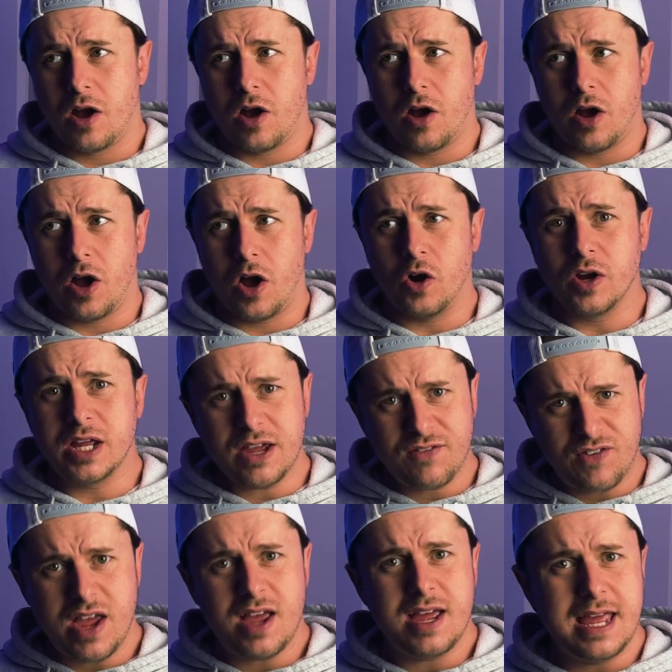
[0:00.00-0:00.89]
I'll give
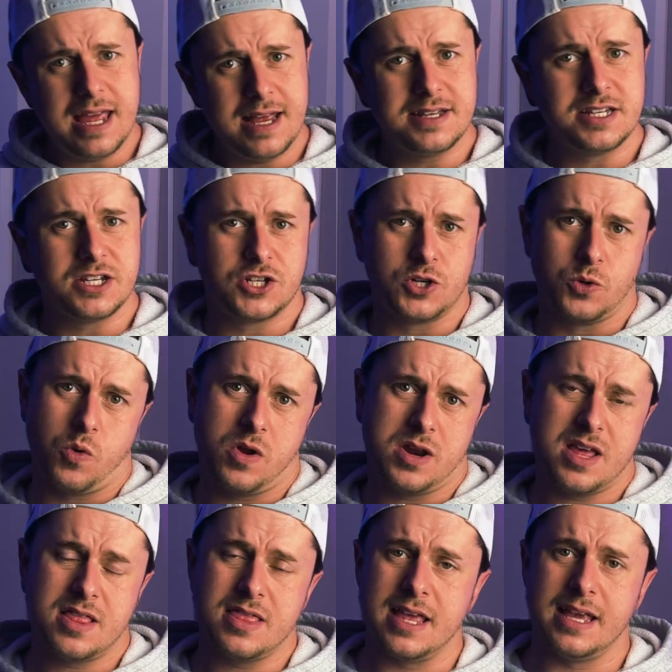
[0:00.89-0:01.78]
you a hint as to what
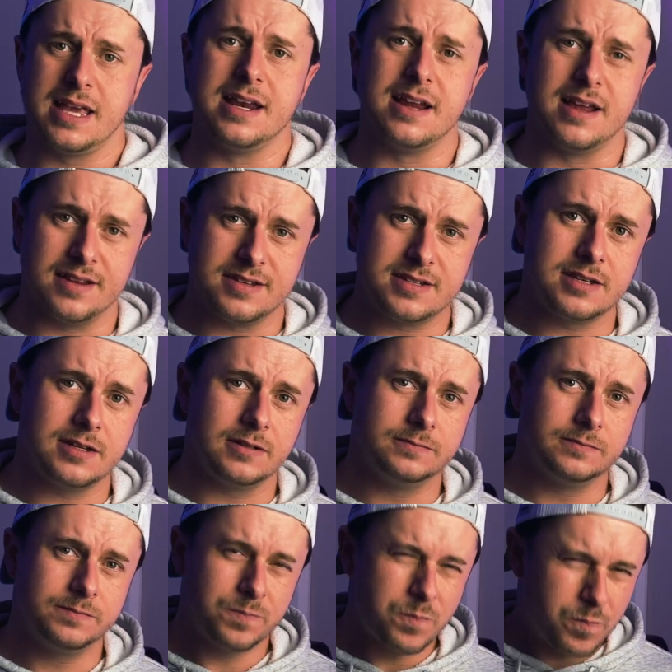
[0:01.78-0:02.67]
I think it is.
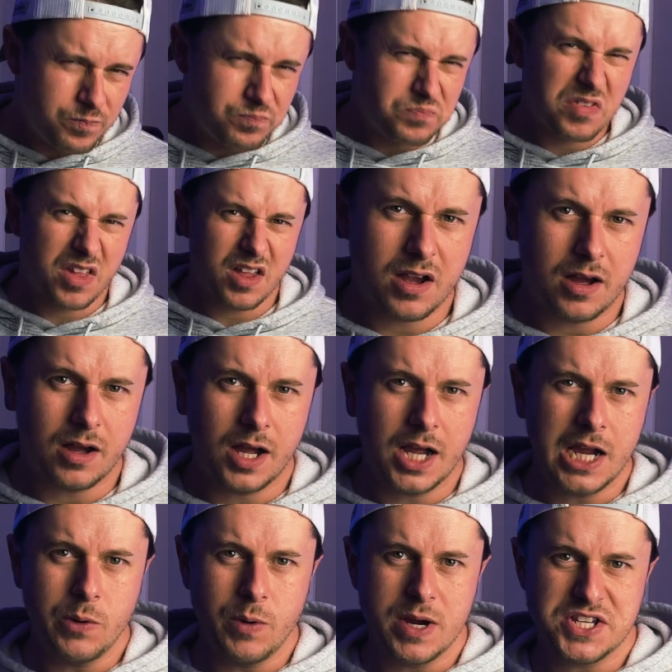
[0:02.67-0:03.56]

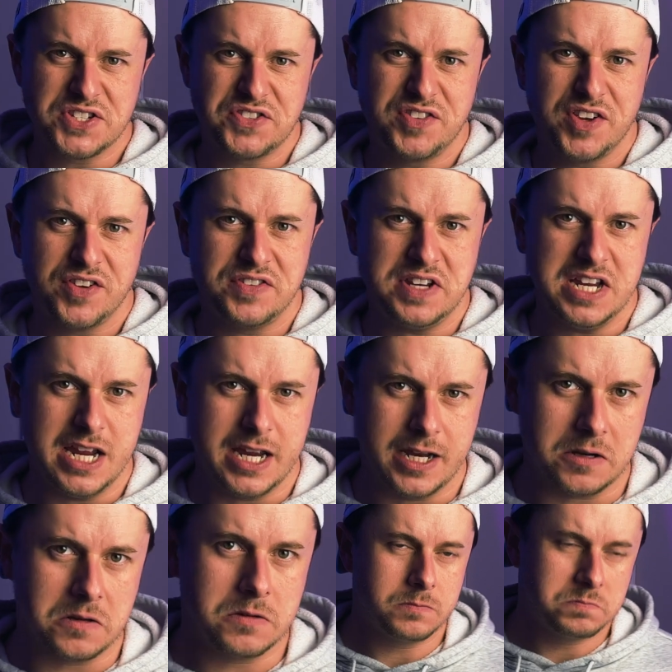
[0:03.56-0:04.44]
iOS
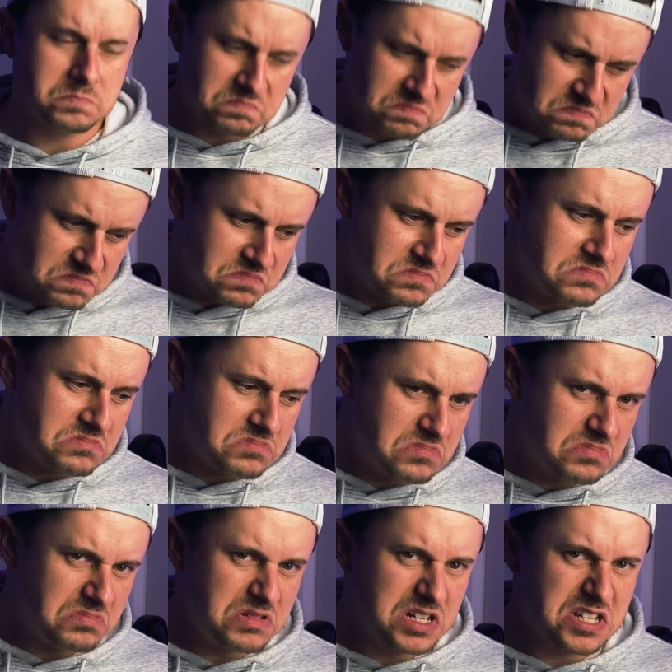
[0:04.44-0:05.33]
15.
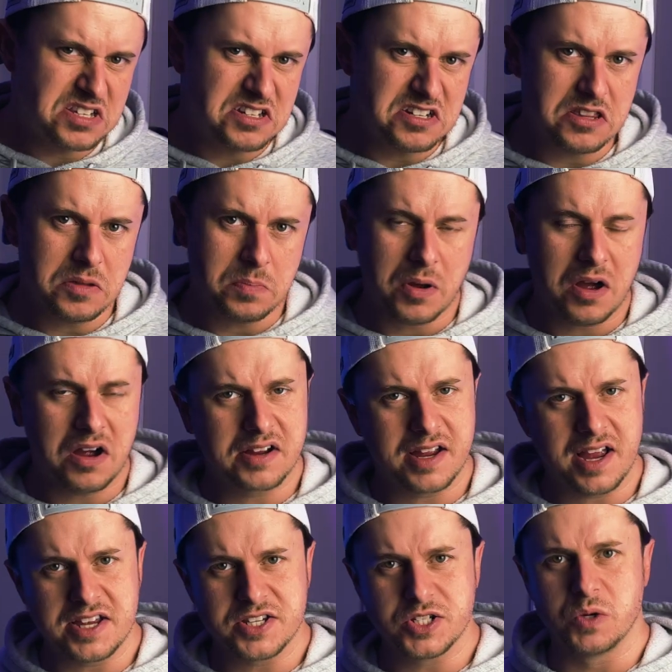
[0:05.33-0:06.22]
Listen to the
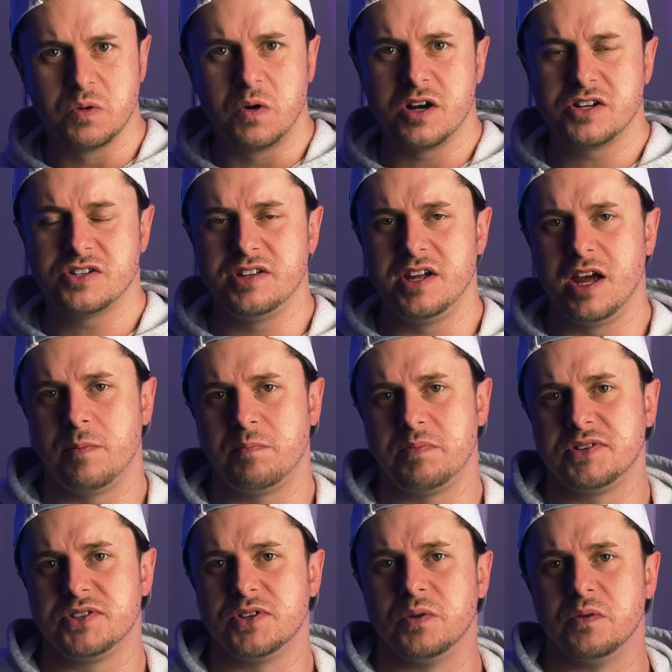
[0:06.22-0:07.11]
podcast or watch the
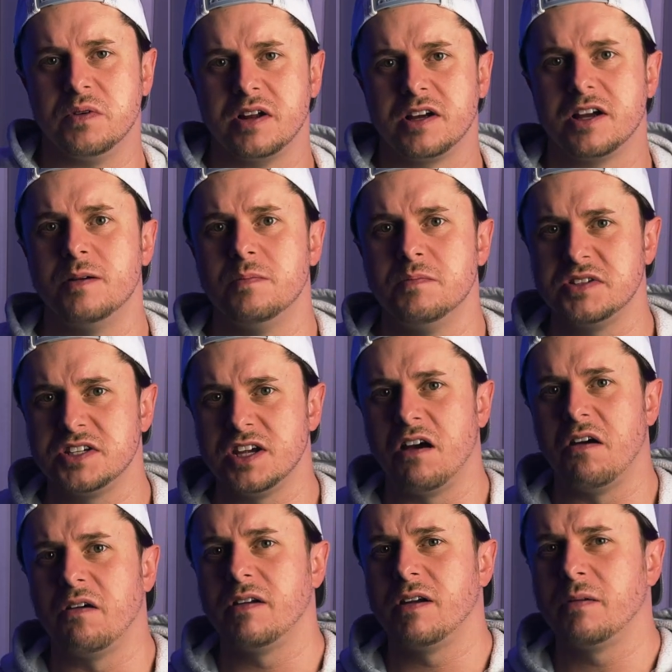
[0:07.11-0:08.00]
episode when it comes
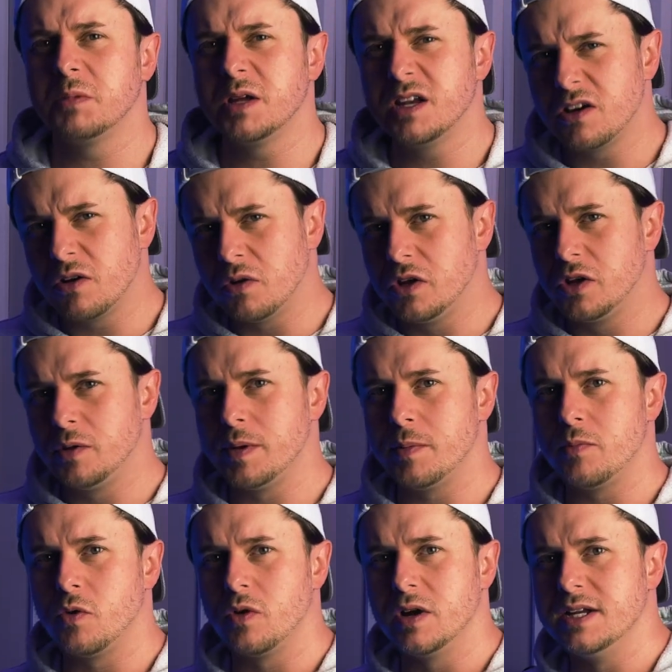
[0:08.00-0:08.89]
out, and I'm going to go a little bit
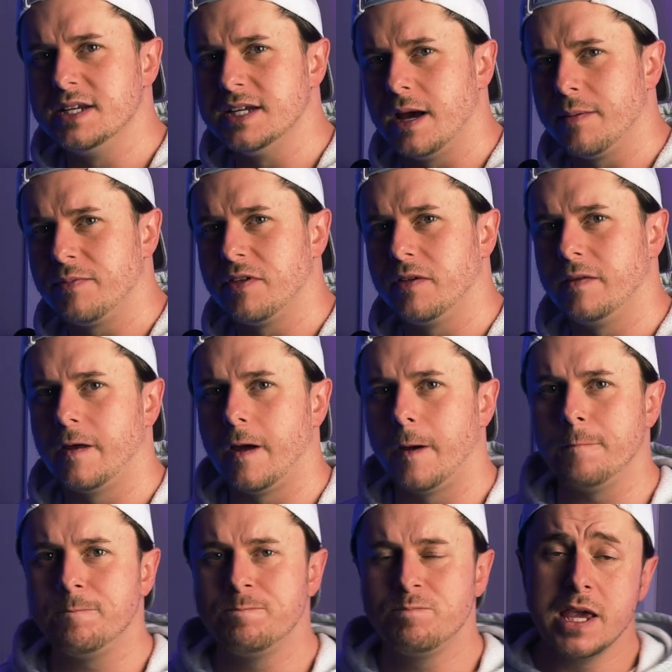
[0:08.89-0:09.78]
more in depth on
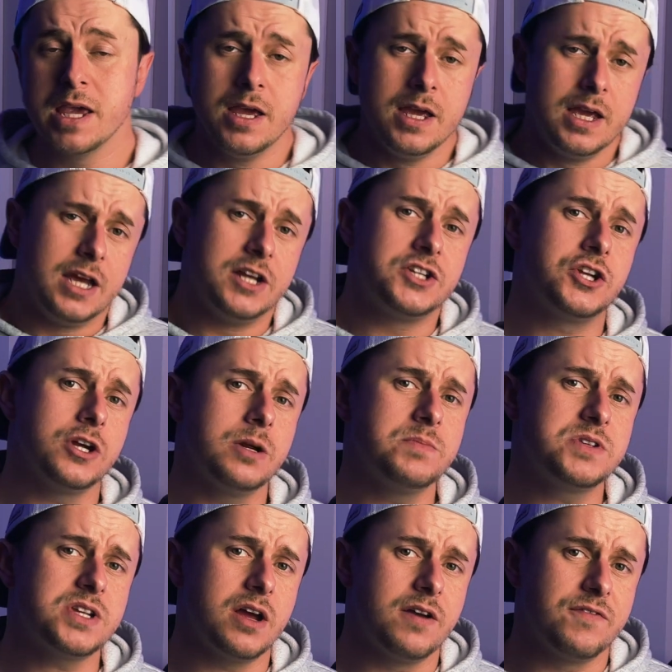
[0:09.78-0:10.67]
that. In
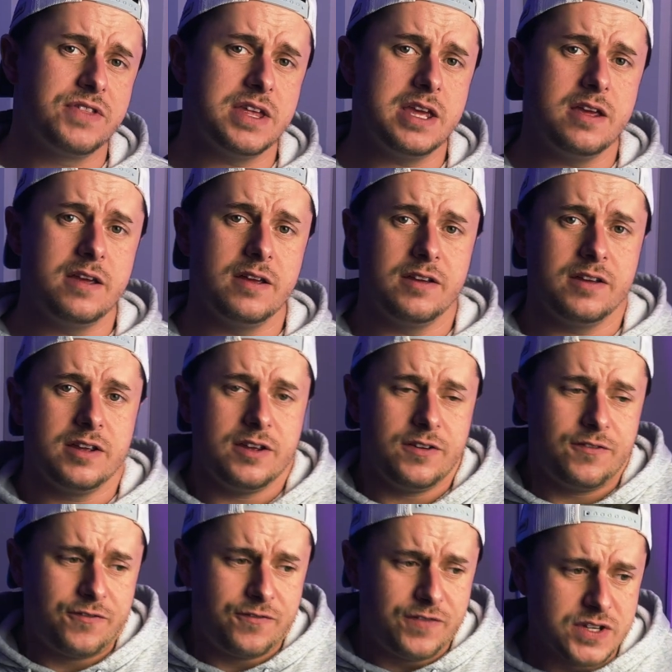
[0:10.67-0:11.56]
terms of the
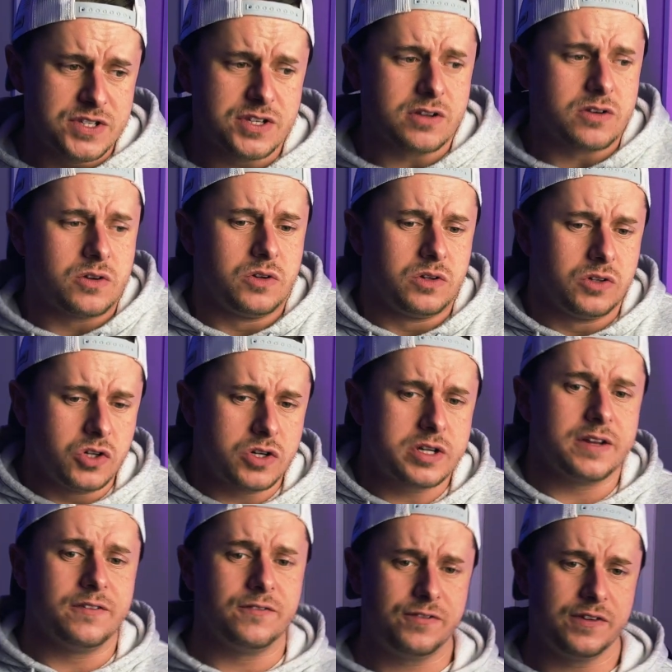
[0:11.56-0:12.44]
physical look
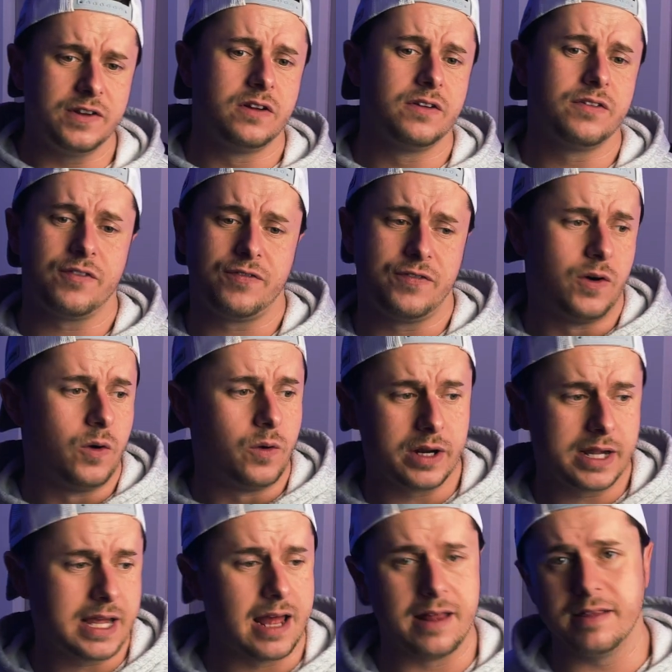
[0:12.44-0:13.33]
and feel of the phone,
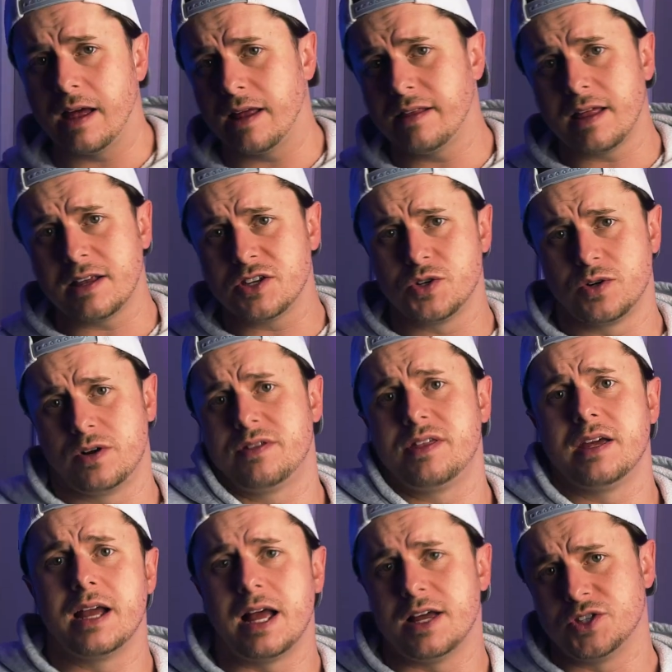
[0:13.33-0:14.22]
again, that sort of
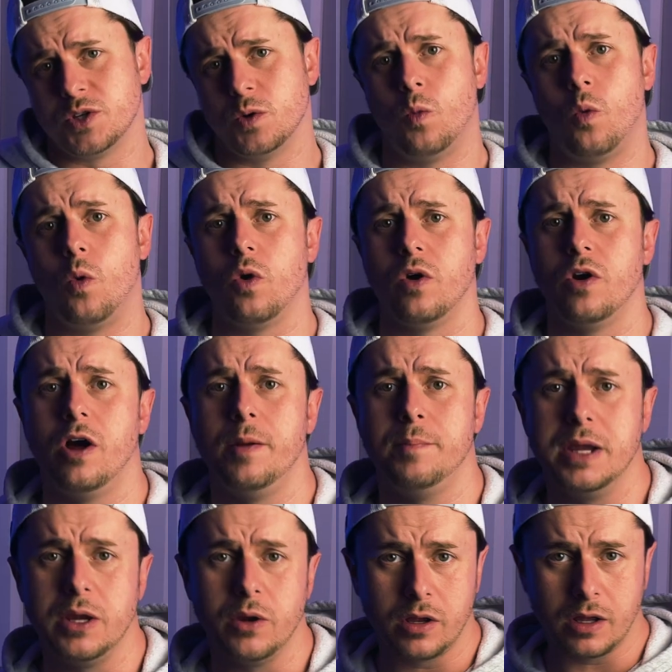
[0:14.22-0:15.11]
thing hasn't worn on
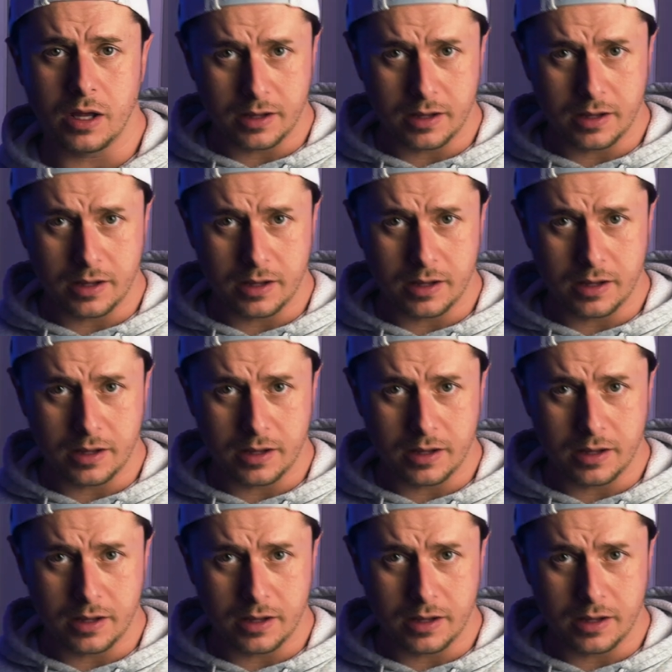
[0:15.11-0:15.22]
me.